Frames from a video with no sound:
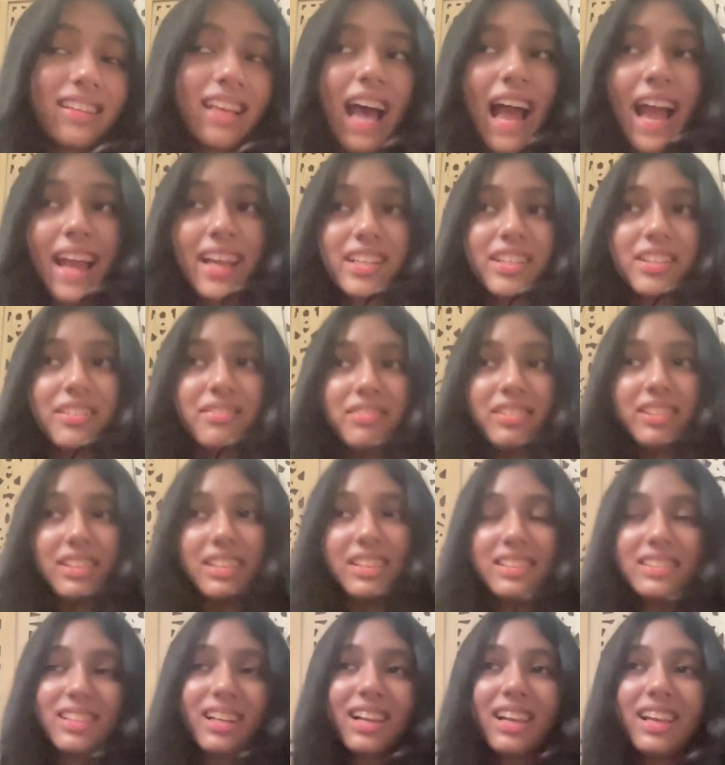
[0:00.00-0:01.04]
The
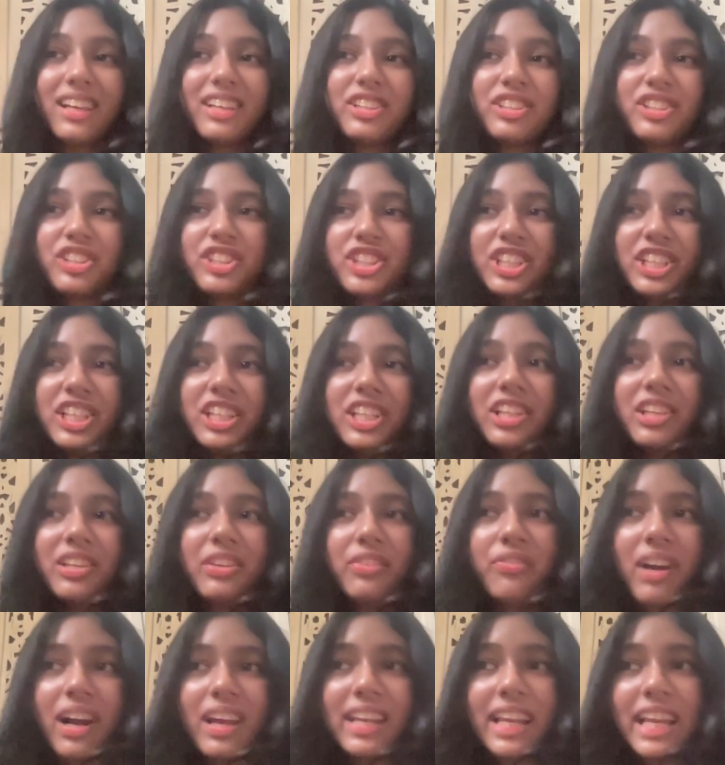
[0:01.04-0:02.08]
activities are like really
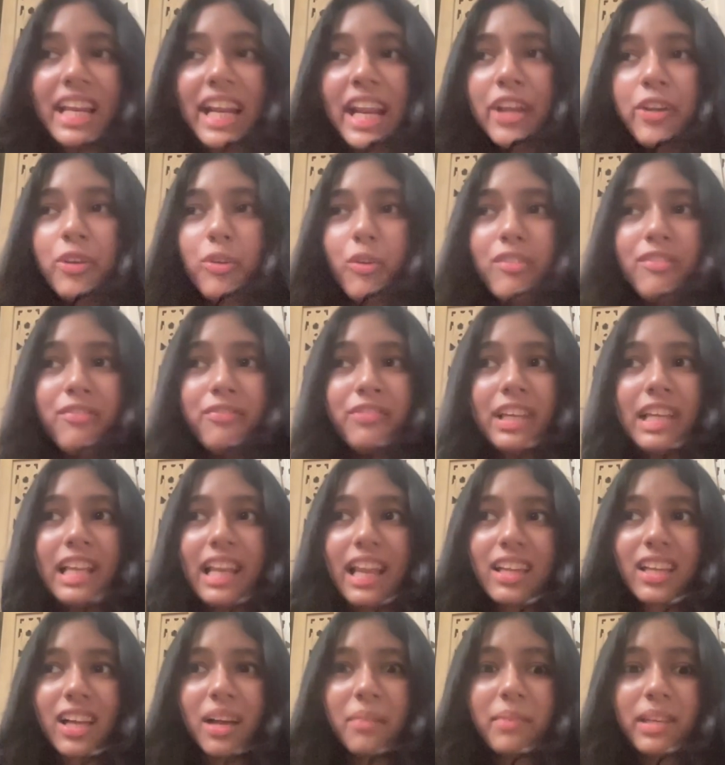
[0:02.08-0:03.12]
fun, and I don't feel
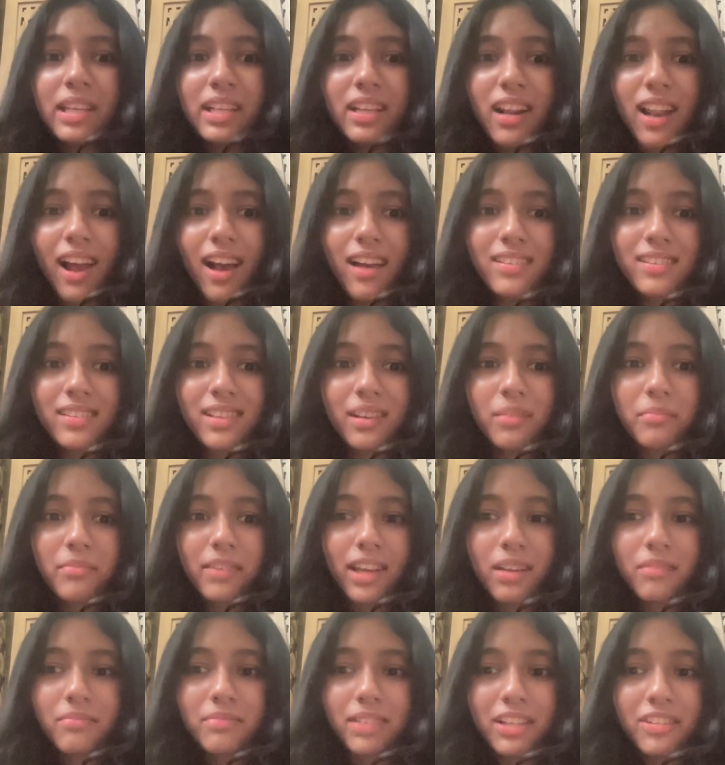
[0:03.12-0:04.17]
like I'm in class
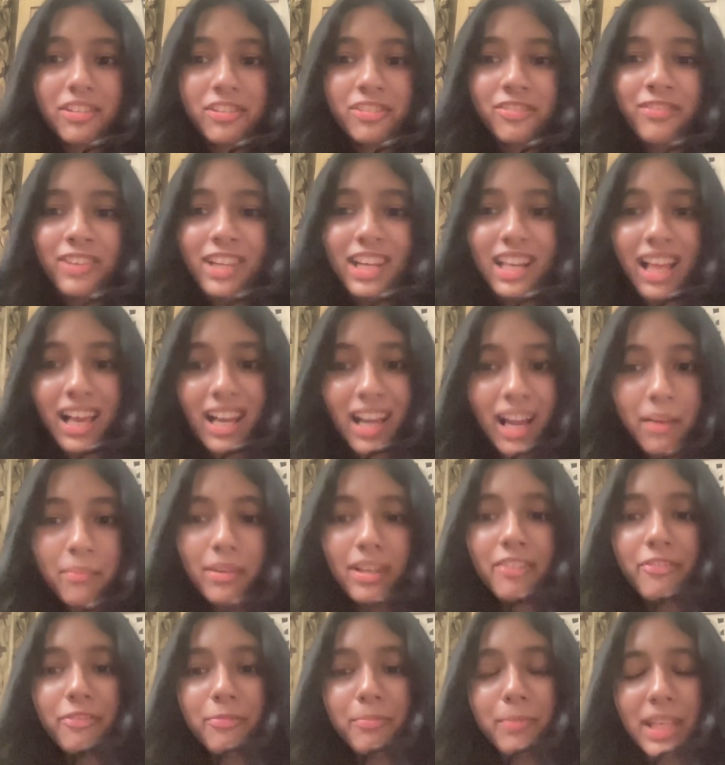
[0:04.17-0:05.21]
sometimes. I just feel like I'm
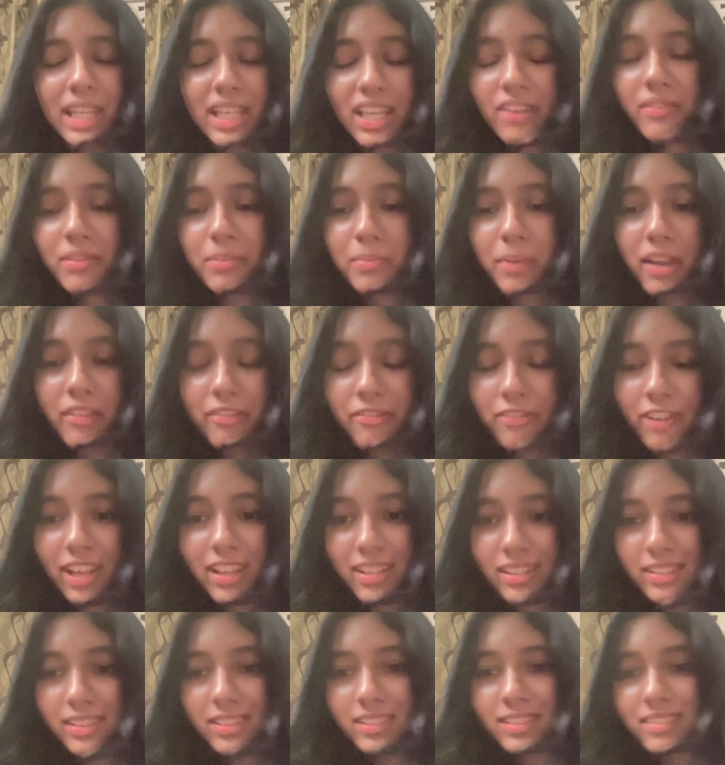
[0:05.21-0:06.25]
in a meeting with my friends.